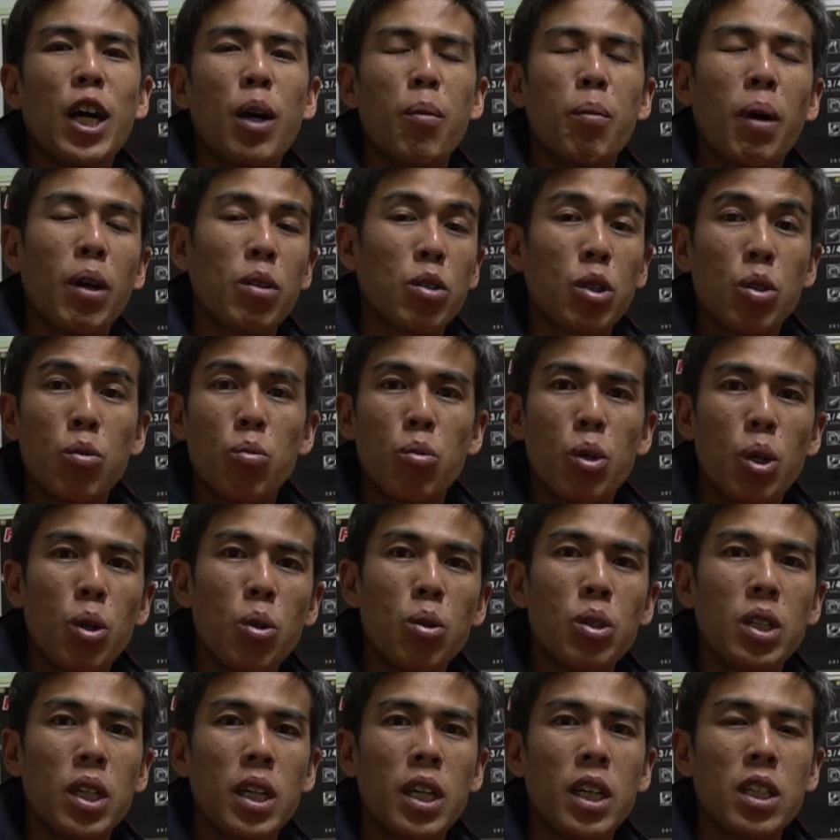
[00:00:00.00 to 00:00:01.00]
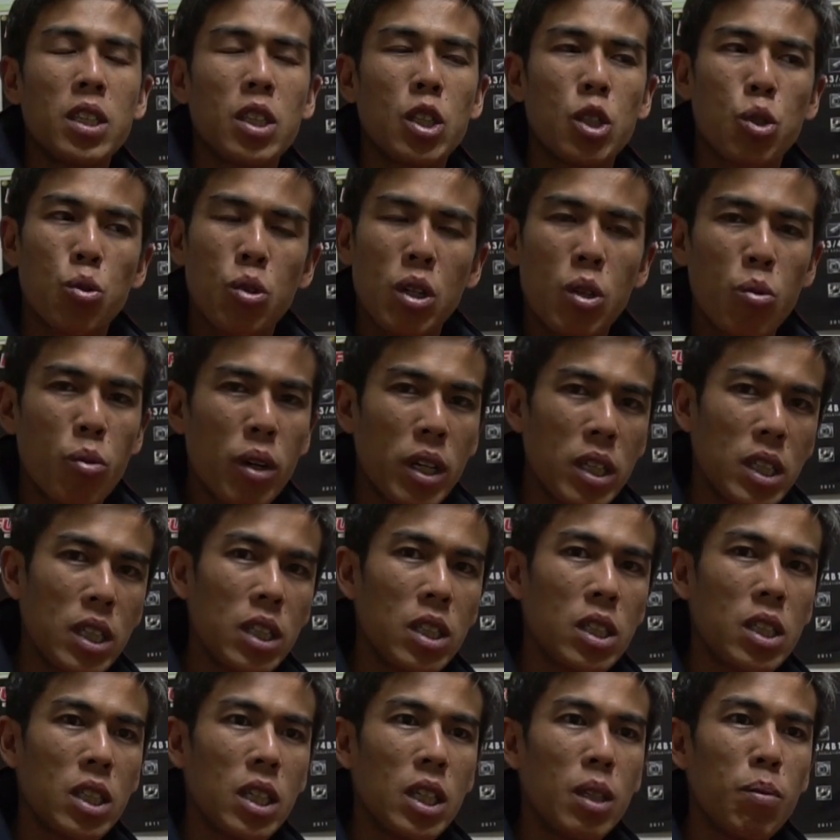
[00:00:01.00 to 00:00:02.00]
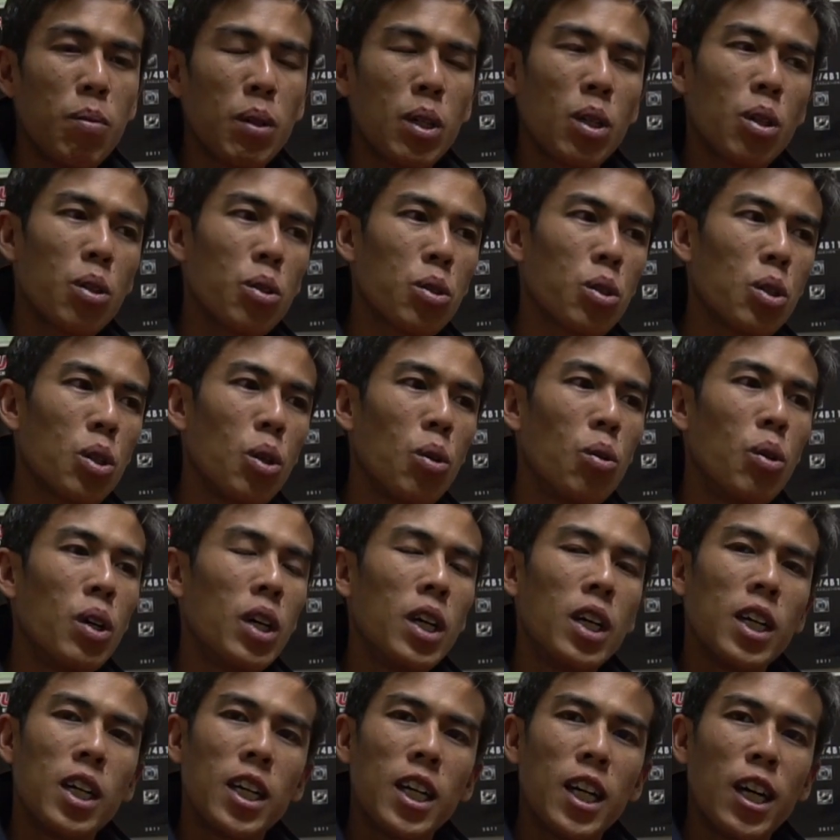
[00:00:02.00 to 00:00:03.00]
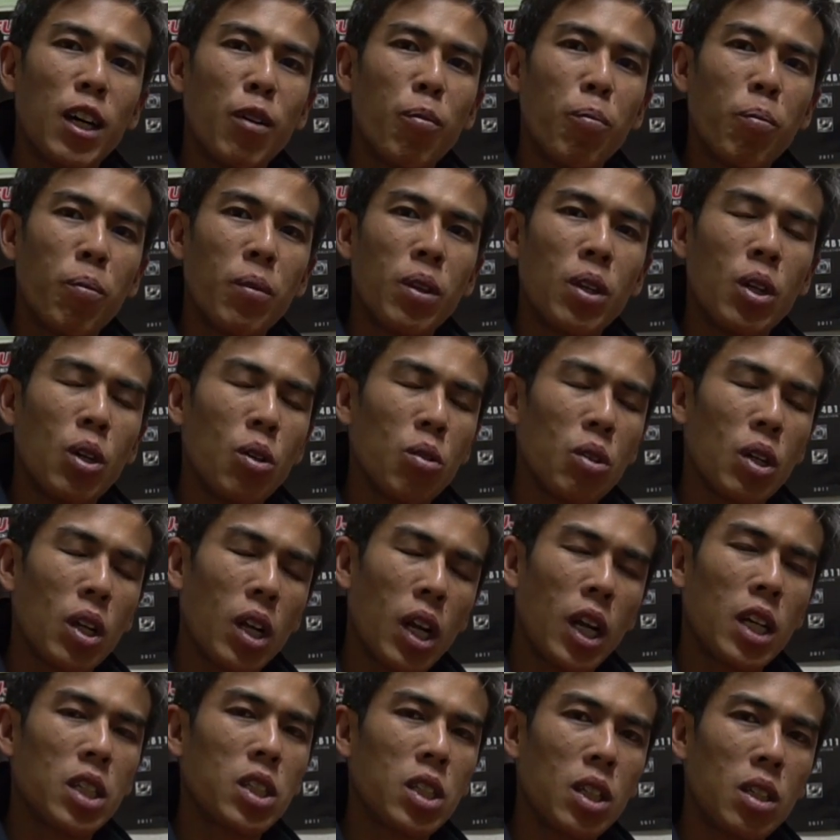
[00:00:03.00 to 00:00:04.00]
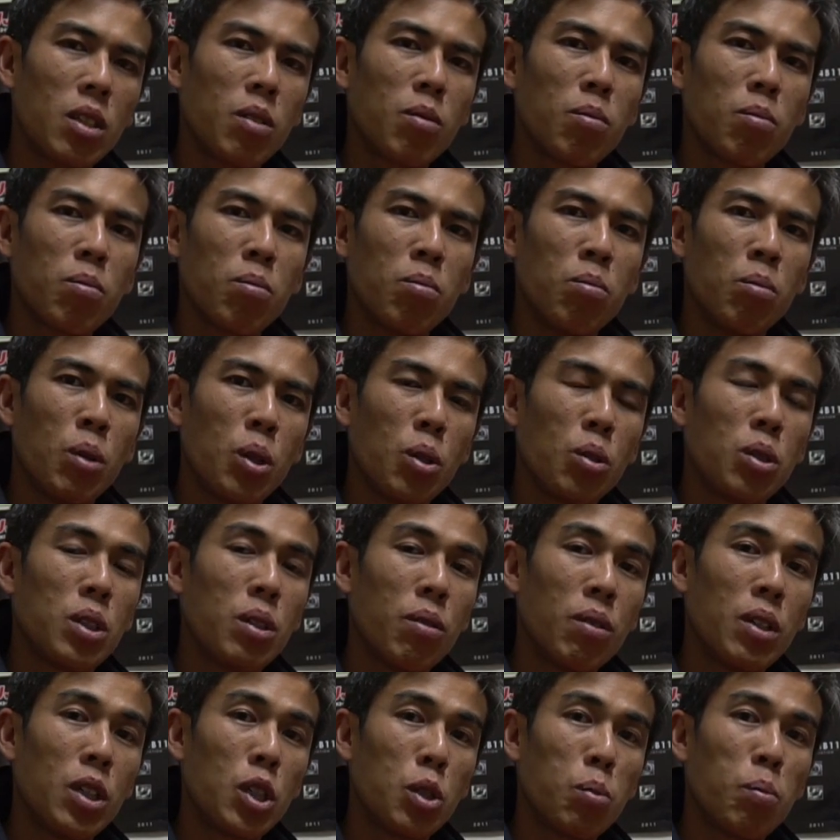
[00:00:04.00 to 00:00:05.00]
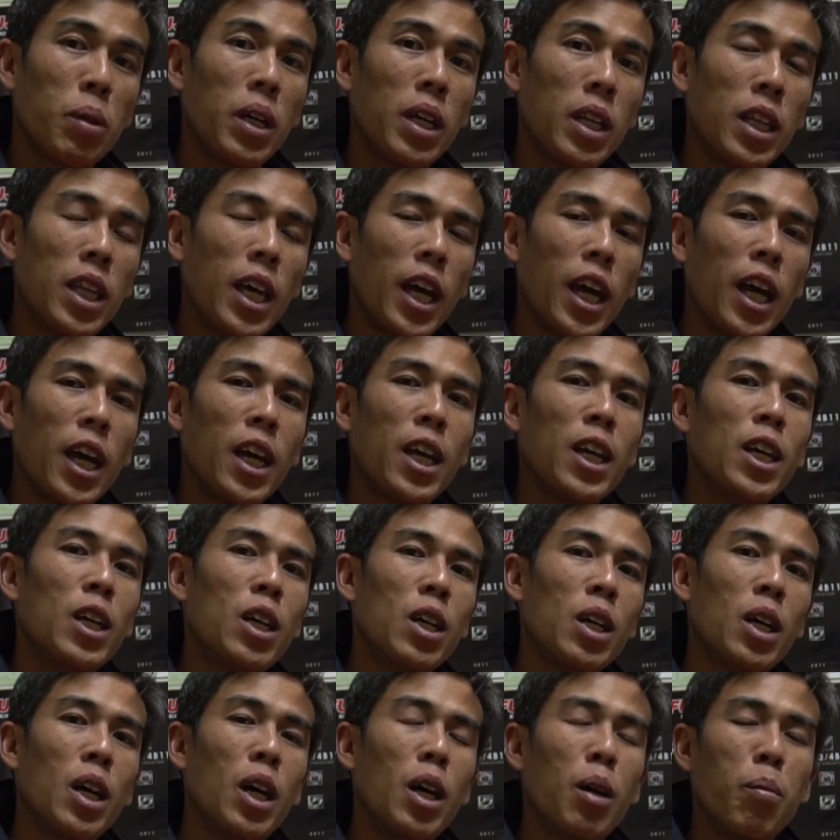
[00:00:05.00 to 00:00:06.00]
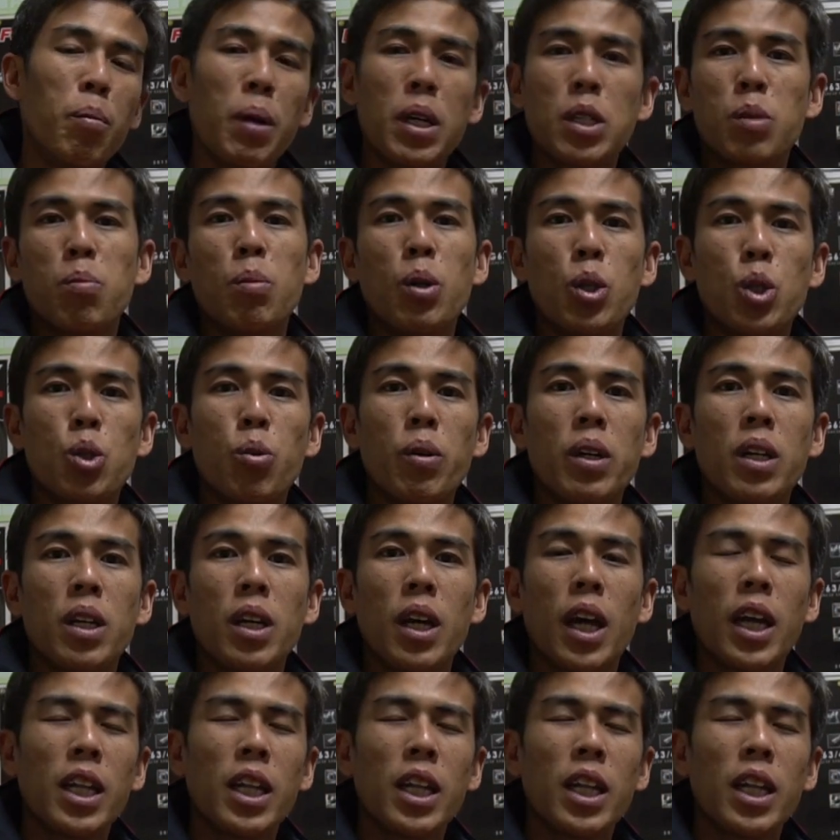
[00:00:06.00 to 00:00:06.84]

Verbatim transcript: mountain roads is, the street racing scene, but also, you know, the classic models that were displayed there, Best Motoring.